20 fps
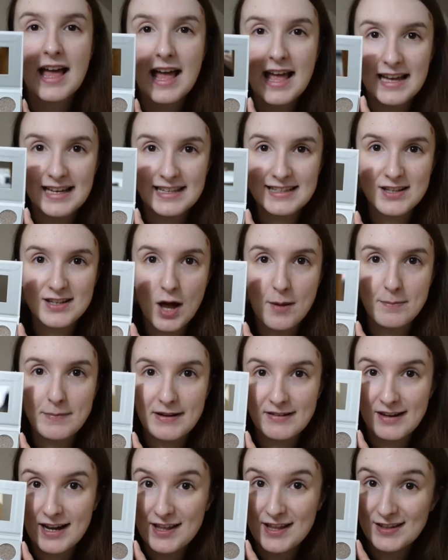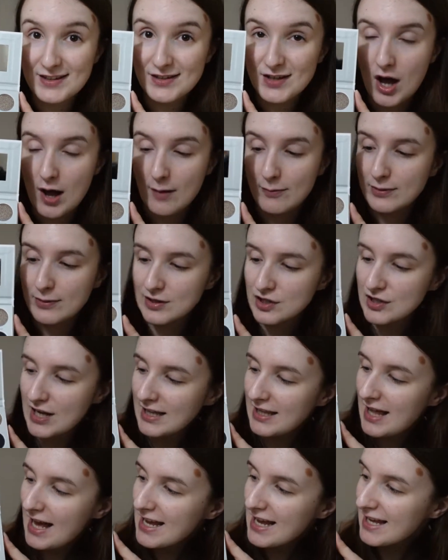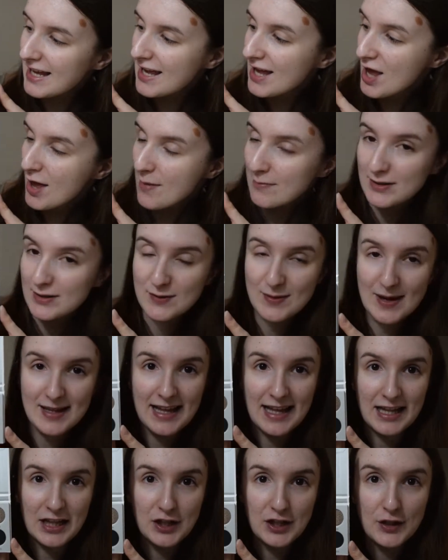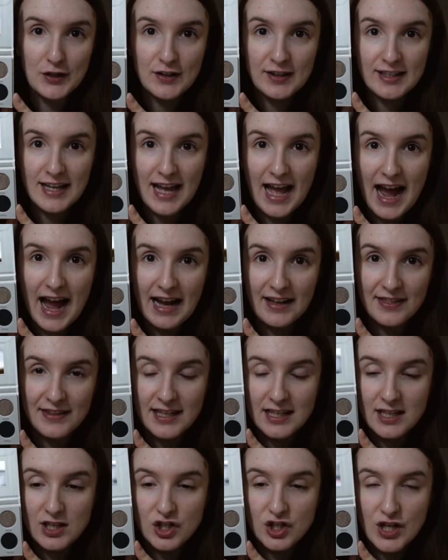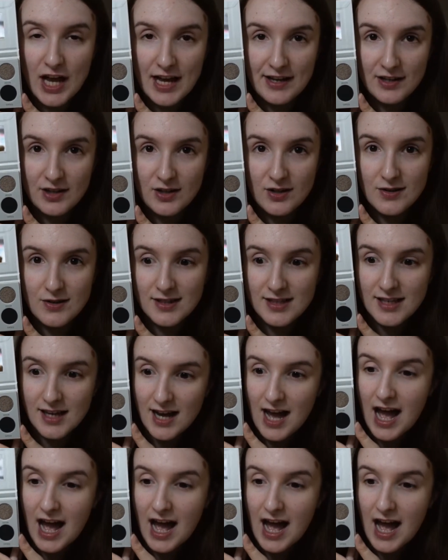It's got a mirror at the top, which I like, but as well, like, look at these shadows.